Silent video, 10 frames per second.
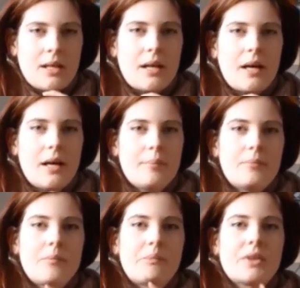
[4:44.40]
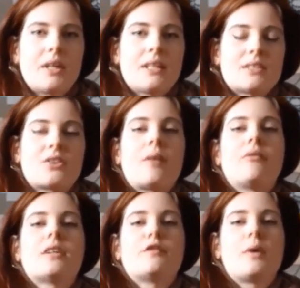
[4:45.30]
An Instagram
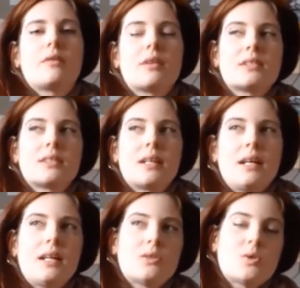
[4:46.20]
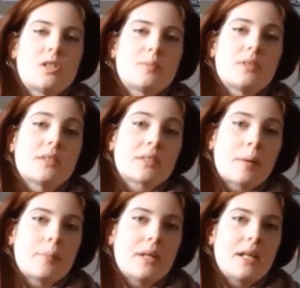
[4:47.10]
friend of mine recently introduced me to this
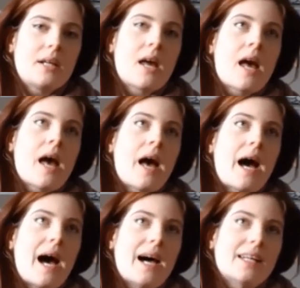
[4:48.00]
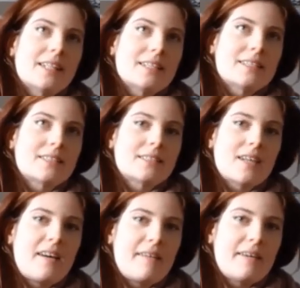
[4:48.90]
company and
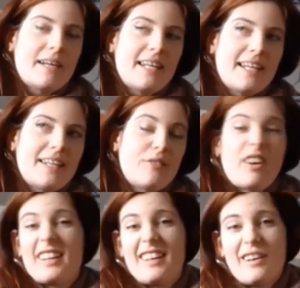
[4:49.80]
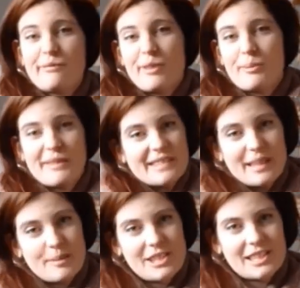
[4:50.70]
I fell in love almost
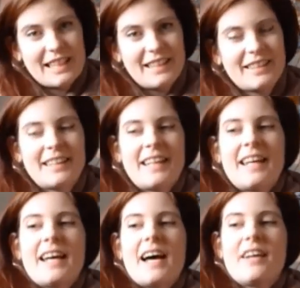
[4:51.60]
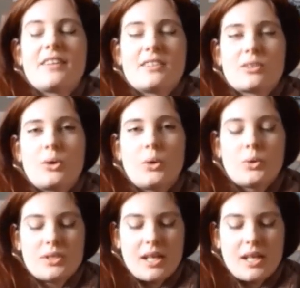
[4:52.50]
immediately. It's called,